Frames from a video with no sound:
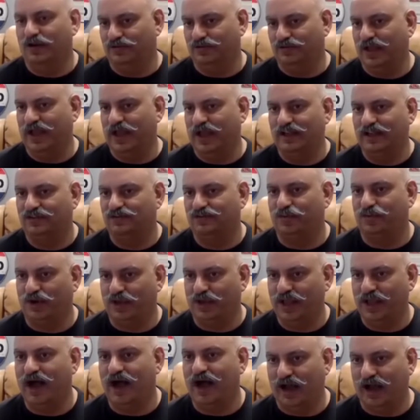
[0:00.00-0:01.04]
of the ads
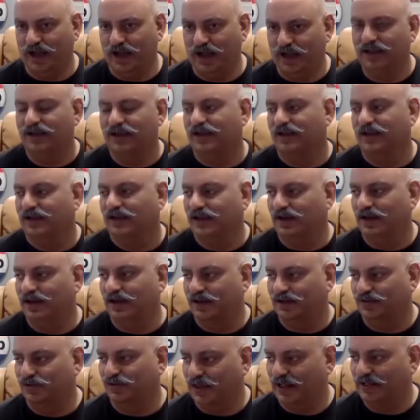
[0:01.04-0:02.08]
pretty high.
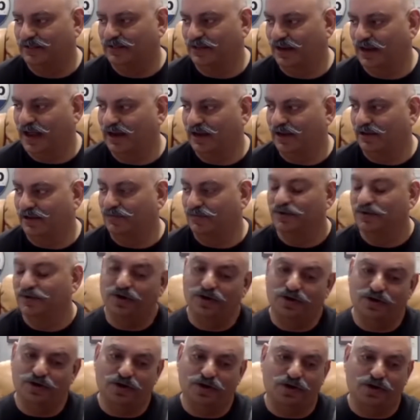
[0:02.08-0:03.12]
So that's a negative.
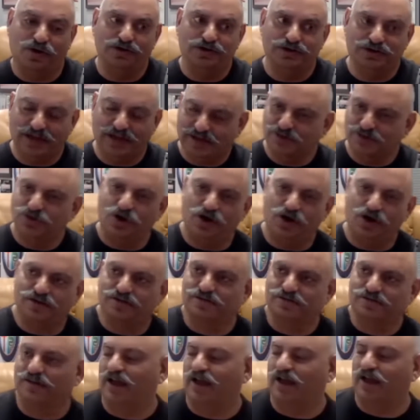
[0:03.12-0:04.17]
On TikTok
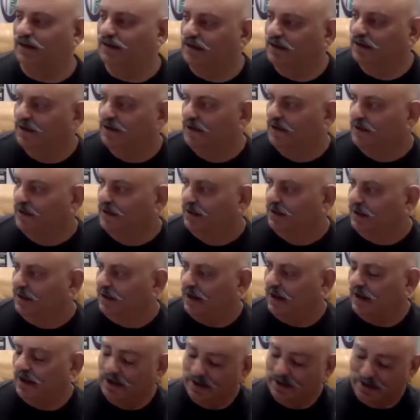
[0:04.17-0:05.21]
side,
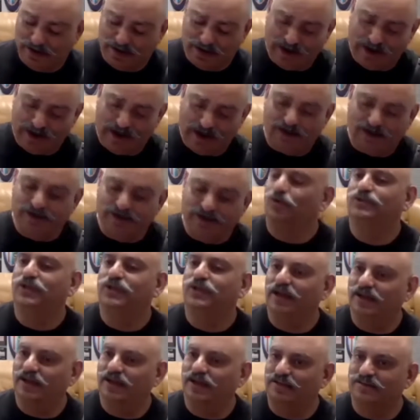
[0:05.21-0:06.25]
I don't
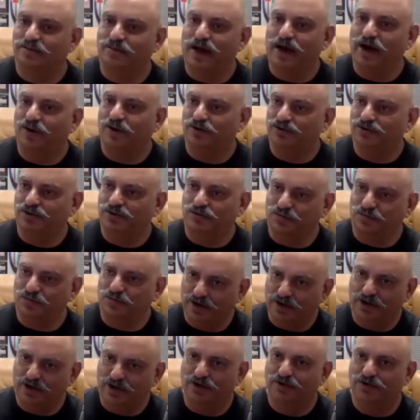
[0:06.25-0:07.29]
think it's about the
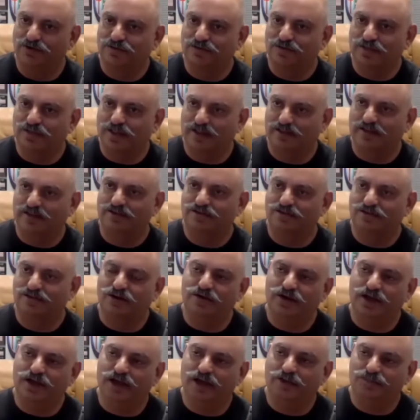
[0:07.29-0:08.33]
videos that they're
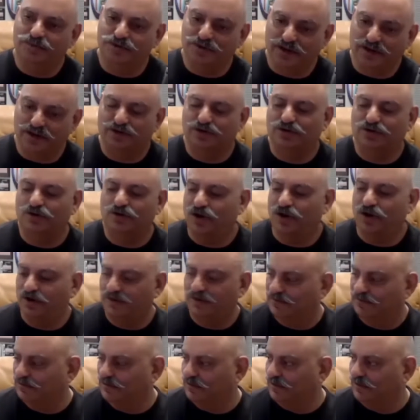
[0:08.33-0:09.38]
serving up.
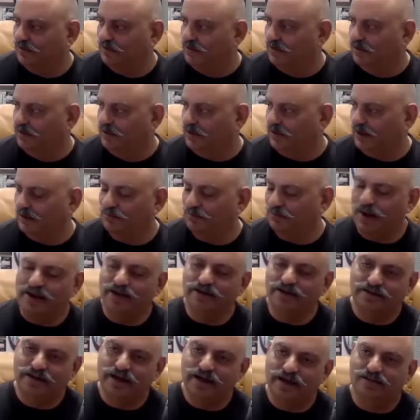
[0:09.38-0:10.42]
TikTok's and
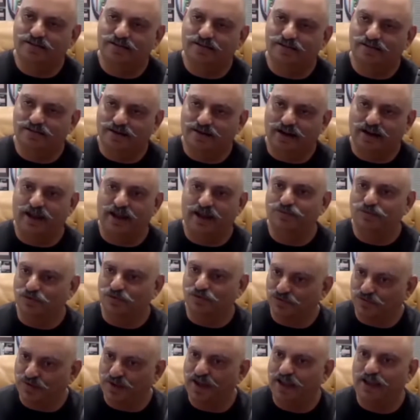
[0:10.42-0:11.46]
ByteDance's claim to
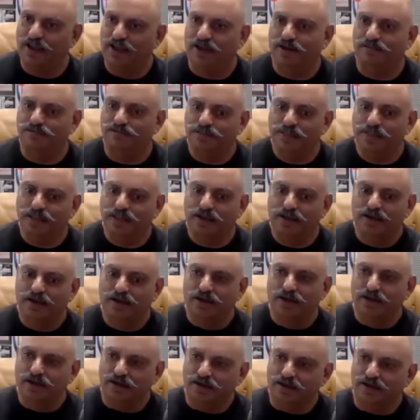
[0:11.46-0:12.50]
fame
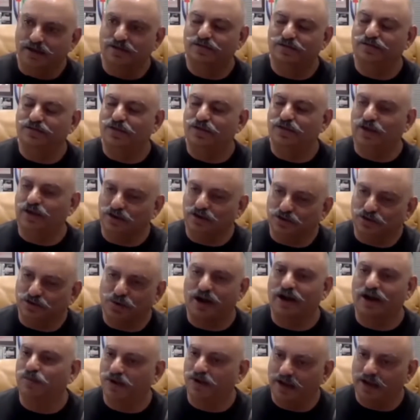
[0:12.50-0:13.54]
is the
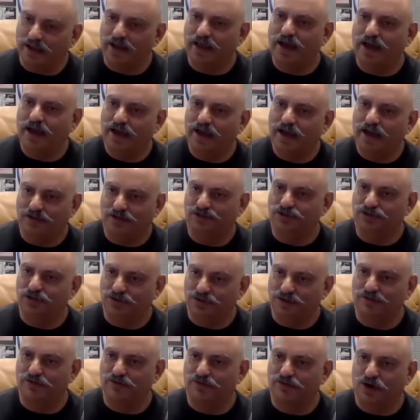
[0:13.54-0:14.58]
incredible AI engine
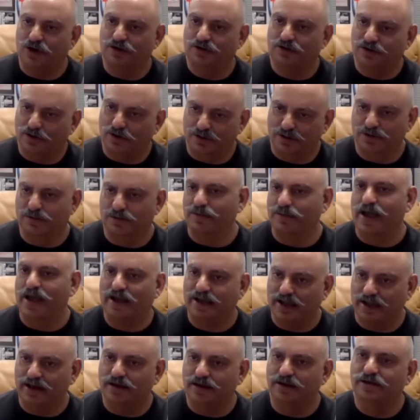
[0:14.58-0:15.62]
they've got on the
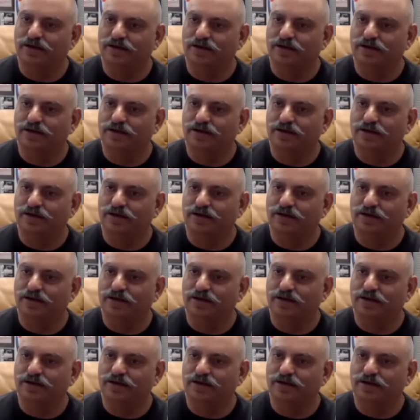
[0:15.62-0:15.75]
back end.